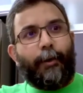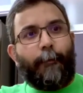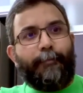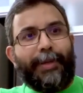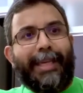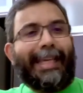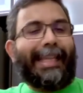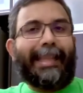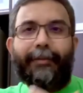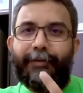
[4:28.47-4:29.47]
of being
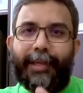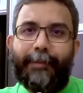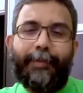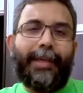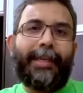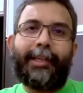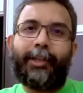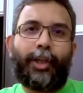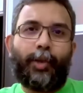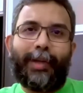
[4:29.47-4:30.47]
in the V, being
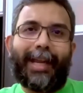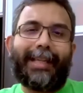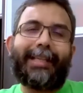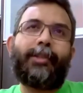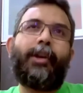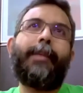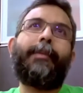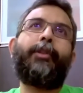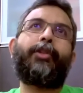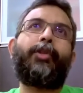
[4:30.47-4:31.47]
in Q net, is not
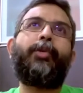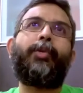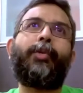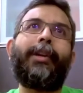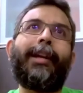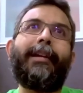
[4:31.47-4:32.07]
about you